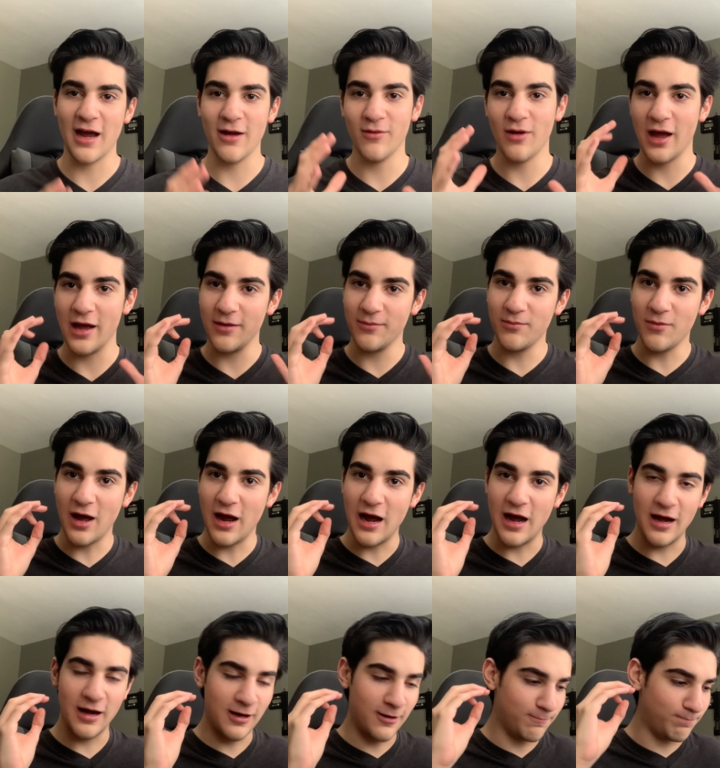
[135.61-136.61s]
I, am
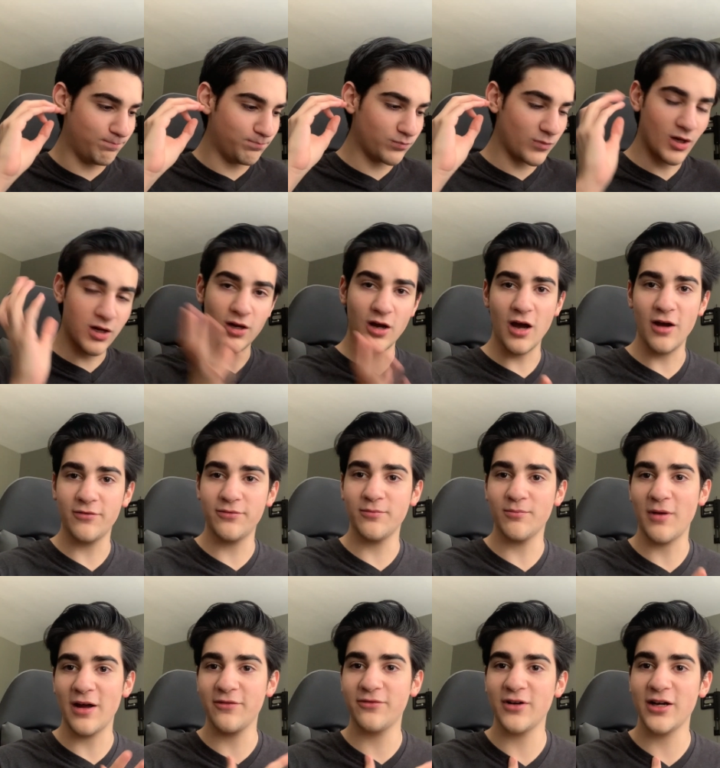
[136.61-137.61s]
um, a,
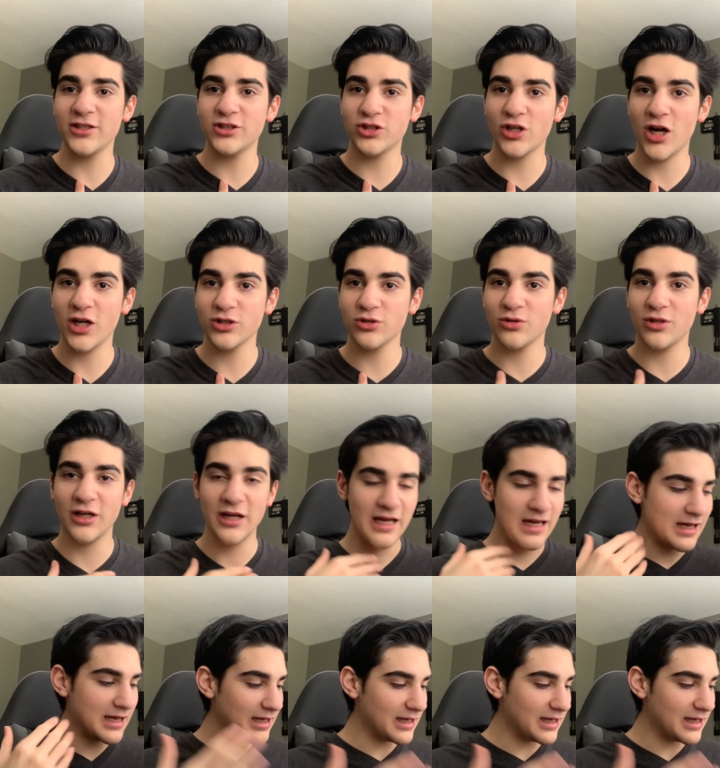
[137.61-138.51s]
my friend Trogdor,